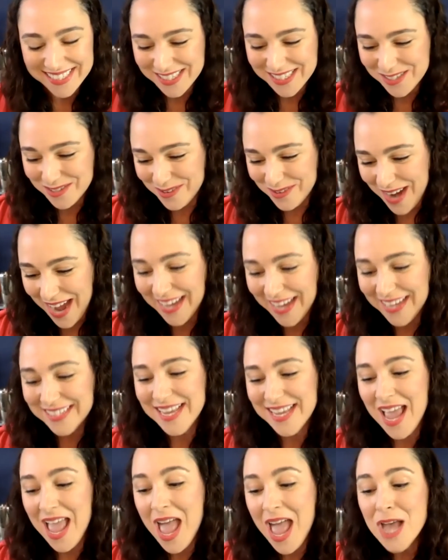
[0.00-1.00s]
That's right.
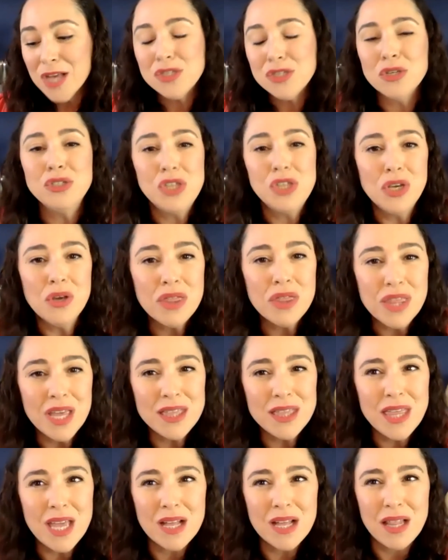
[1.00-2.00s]
So do you
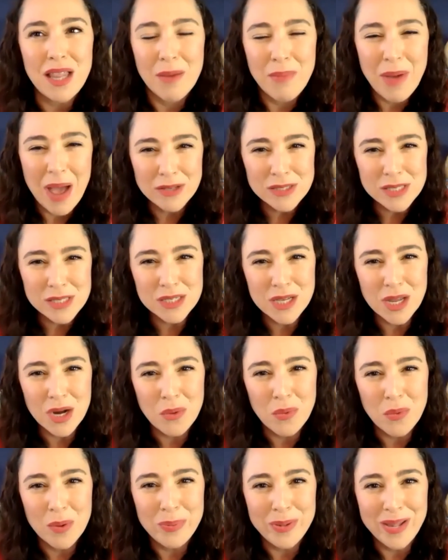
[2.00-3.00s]
think that Clubhouse is going to
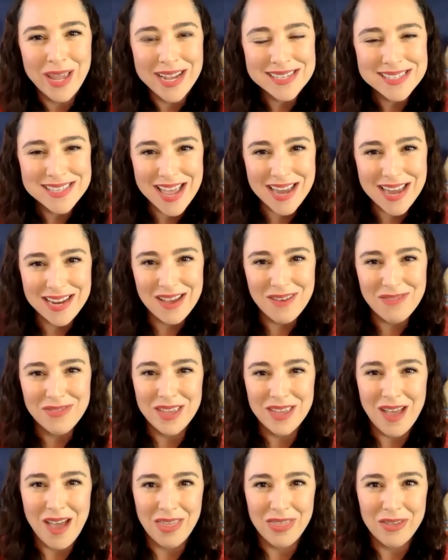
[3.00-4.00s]
replace any of
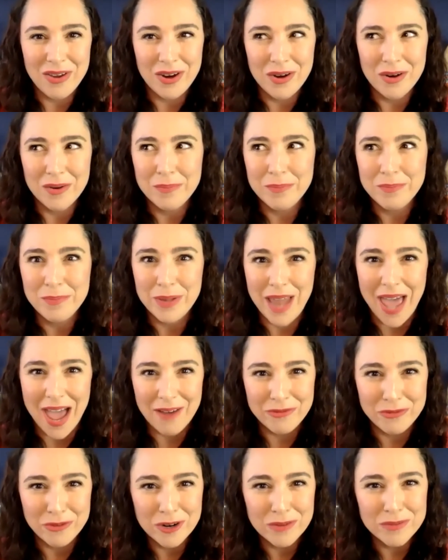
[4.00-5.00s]
the other
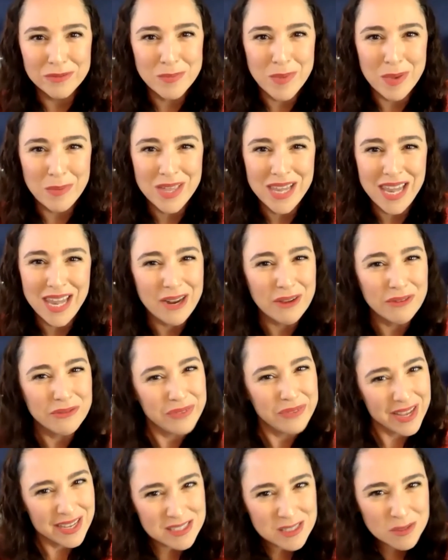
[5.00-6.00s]
platforms, maybe like
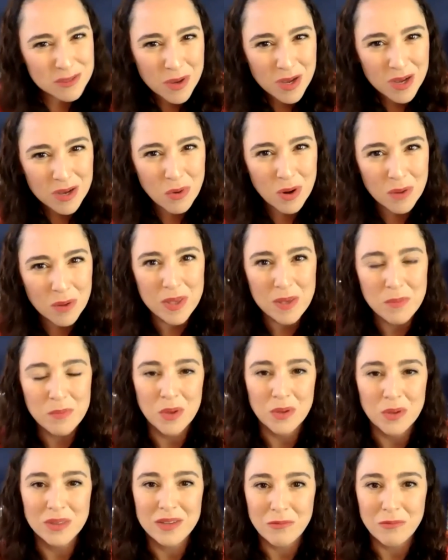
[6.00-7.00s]
Facebook, where
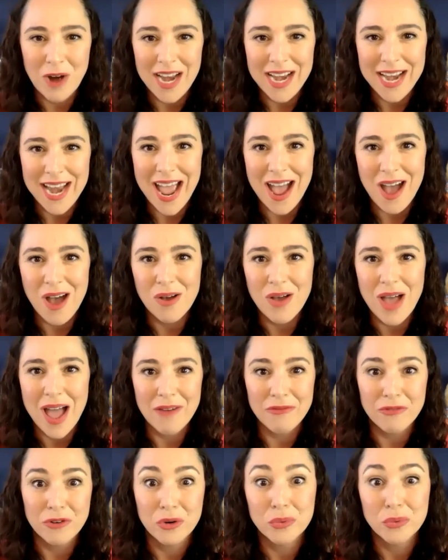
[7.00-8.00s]
people right now
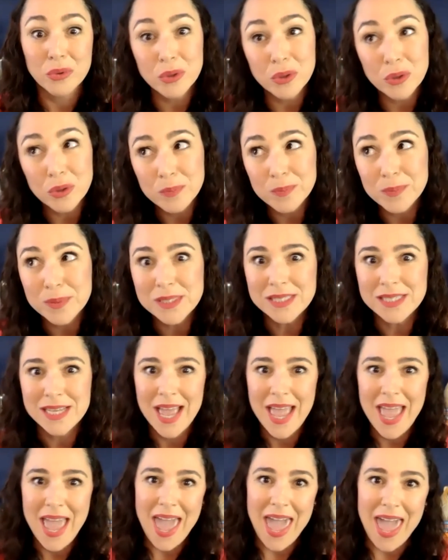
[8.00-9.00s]
have groups
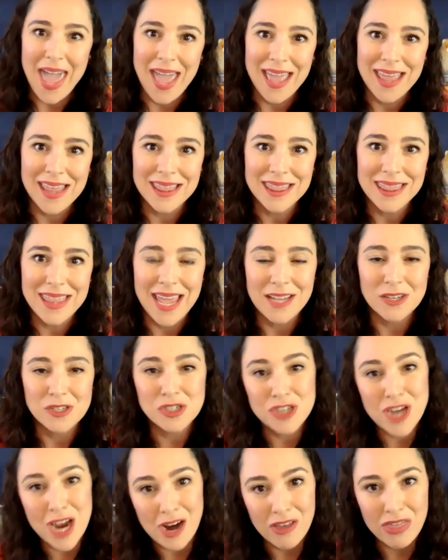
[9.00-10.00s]
and they
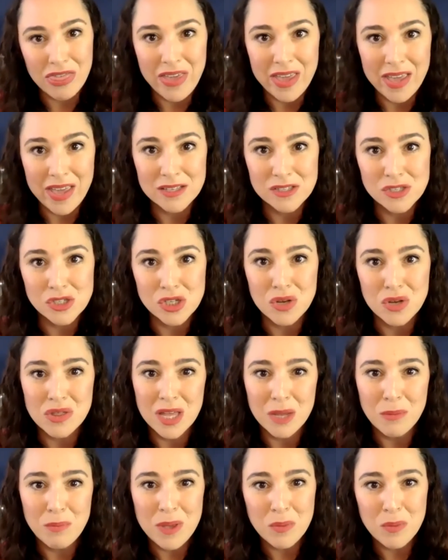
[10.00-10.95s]
share things? Do you think